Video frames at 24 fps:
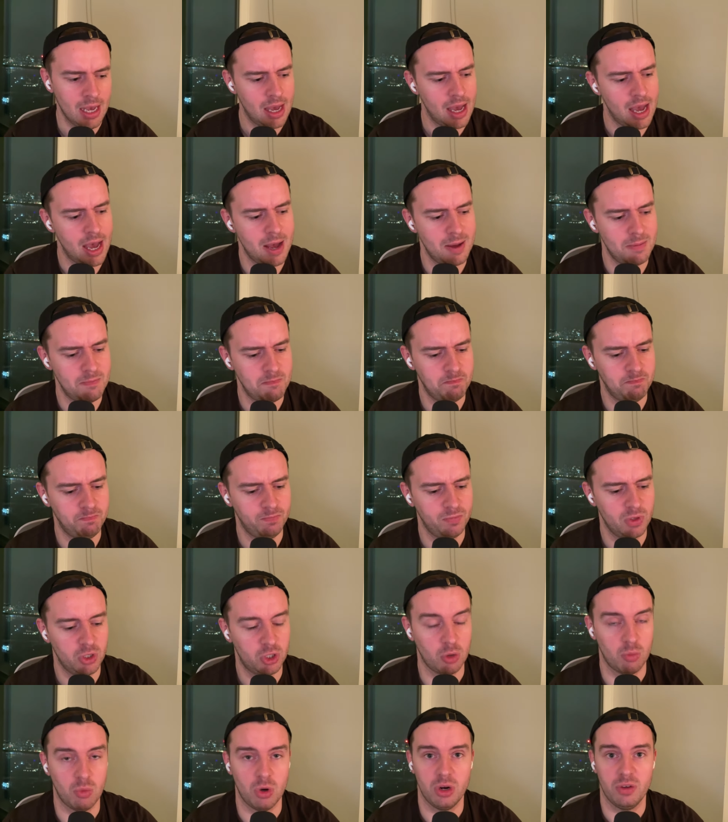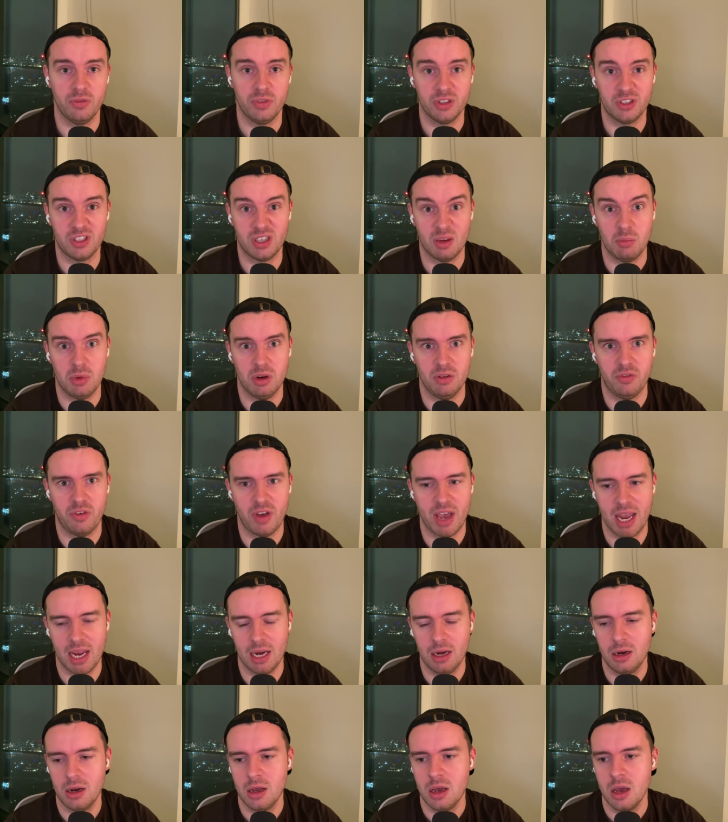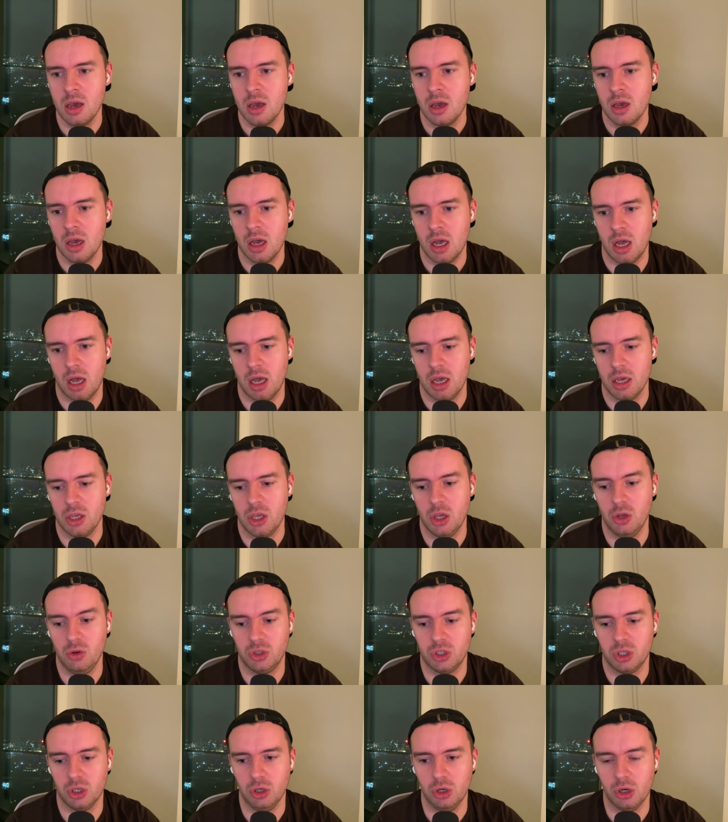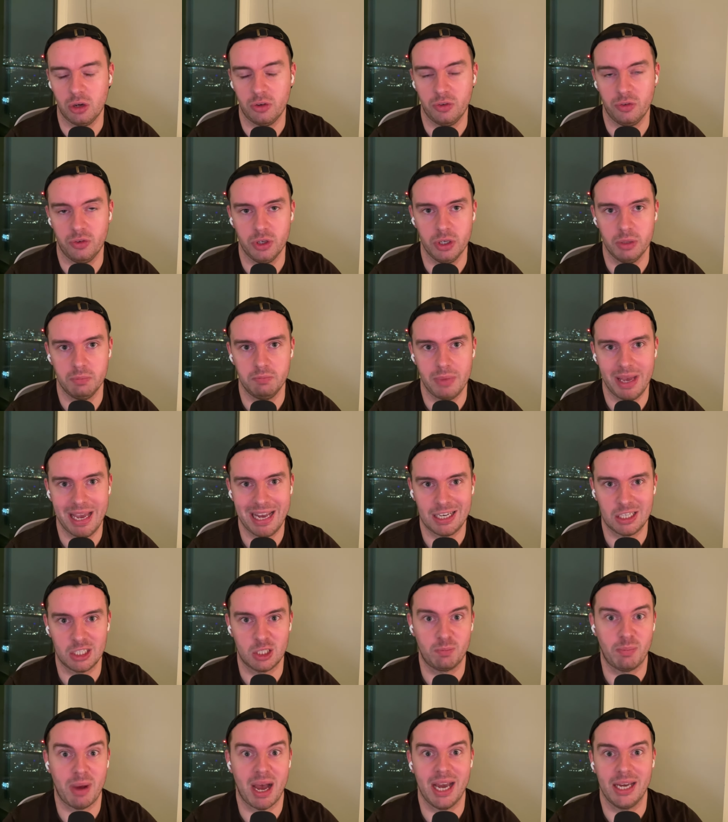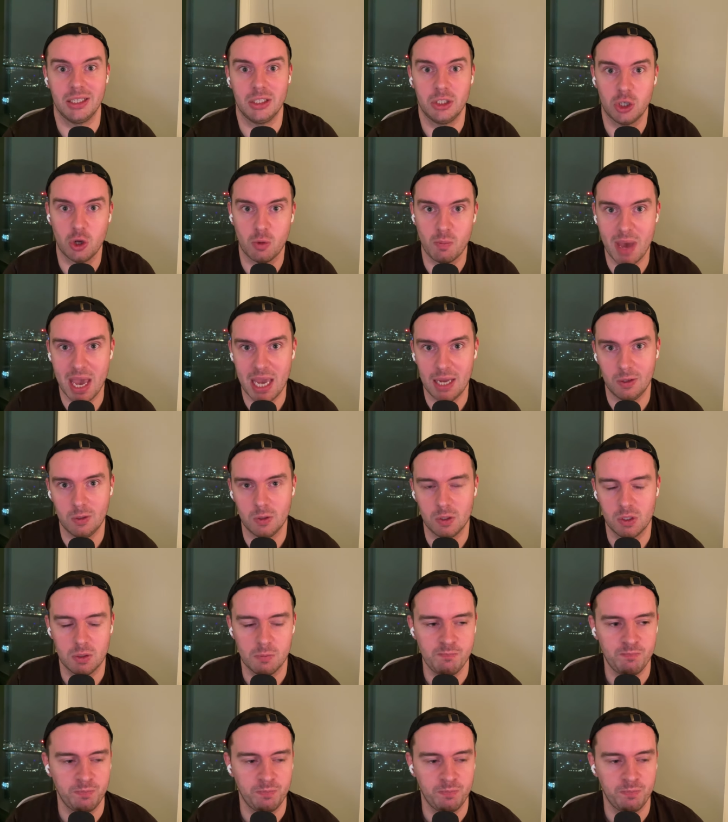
Um, someone of the similar vein uh, used to look for expired domains